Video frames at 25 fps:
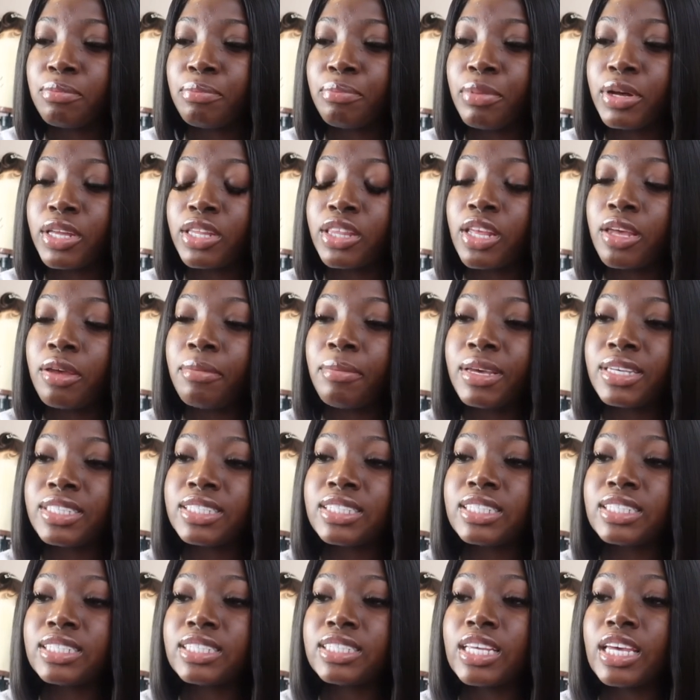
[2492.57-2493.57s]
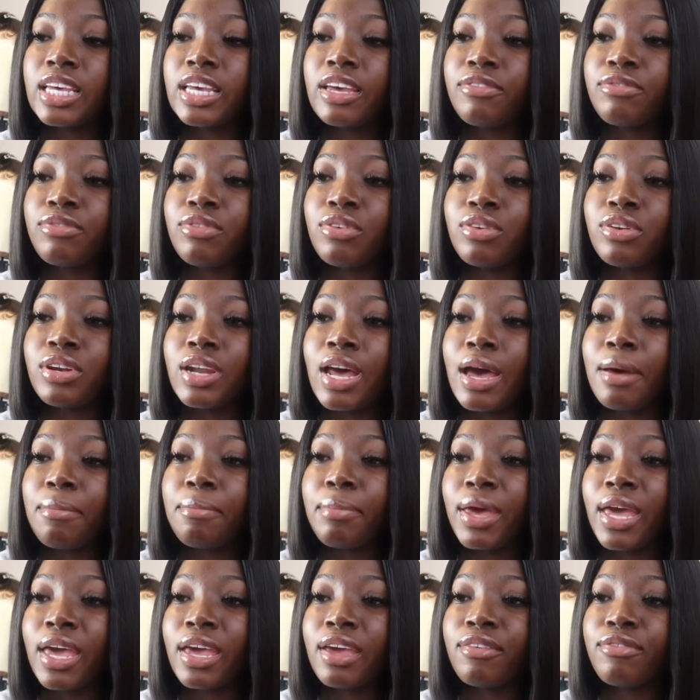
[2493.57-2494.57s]
But they basically saying if you're not
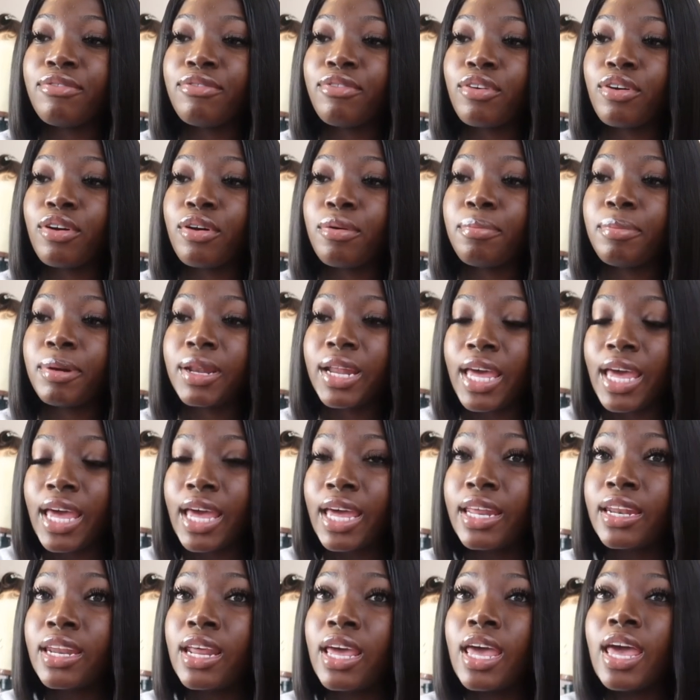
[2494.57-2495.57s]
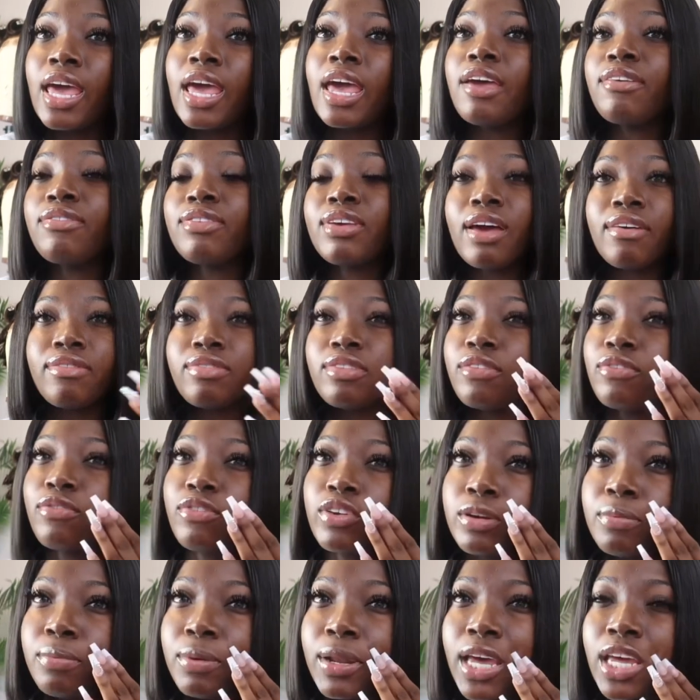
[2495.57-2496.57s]
paying for a plan, if you have the
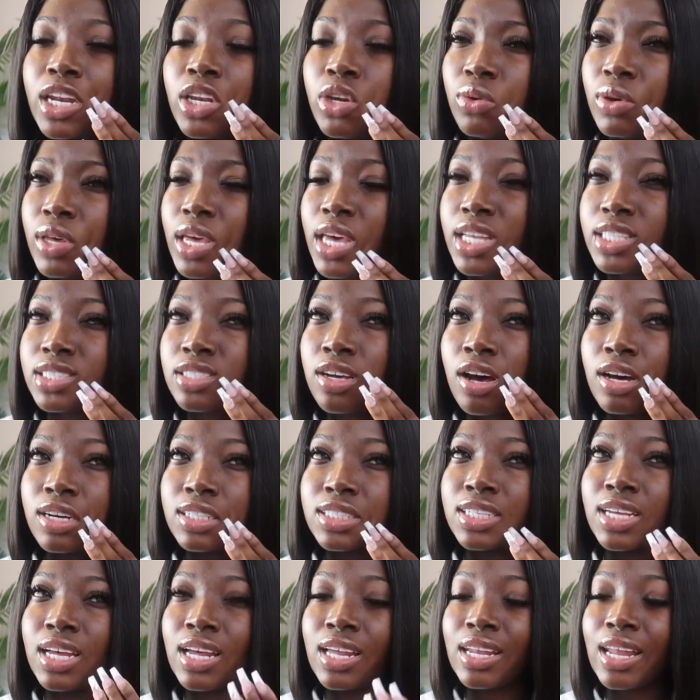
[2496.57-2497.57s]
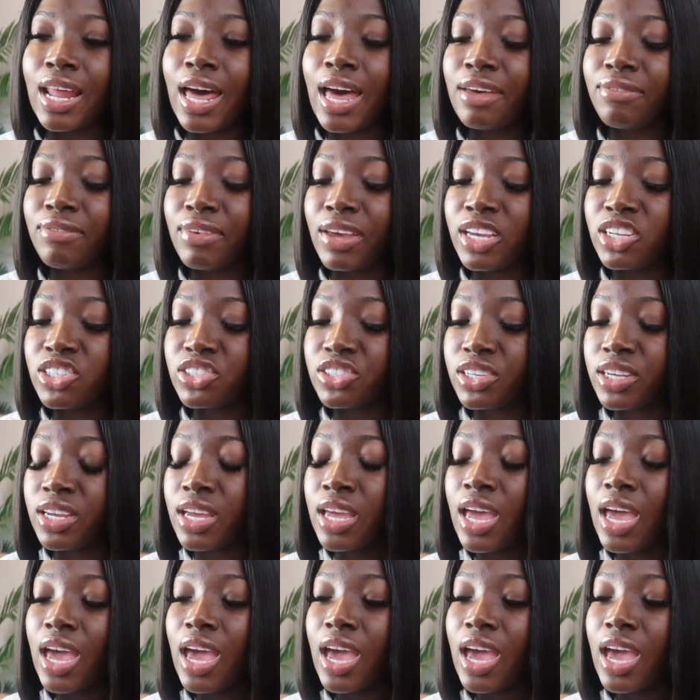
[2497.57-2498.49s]
free plan, you can't talk to a live agent.